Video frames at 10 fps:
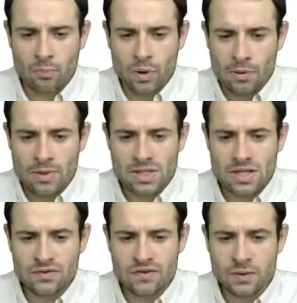probability
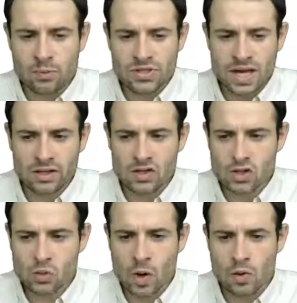50%,
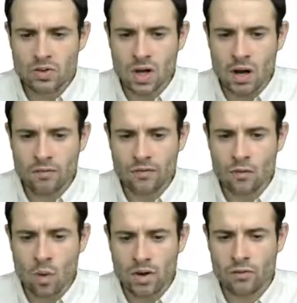square root of
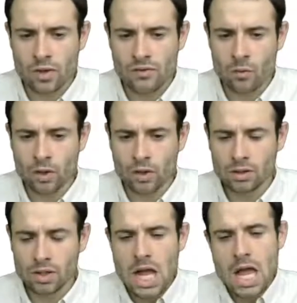144.
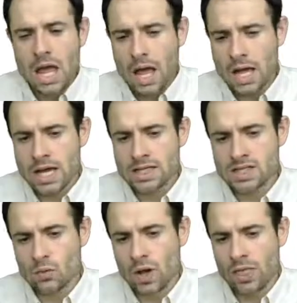And
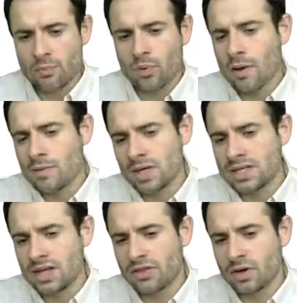with
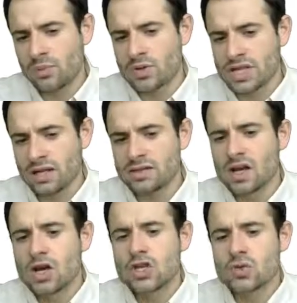probability 30%,
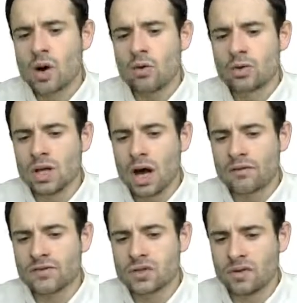square root
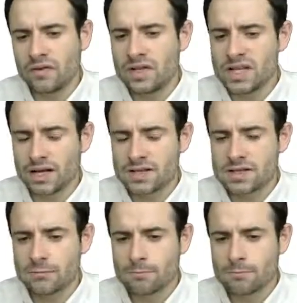of 256.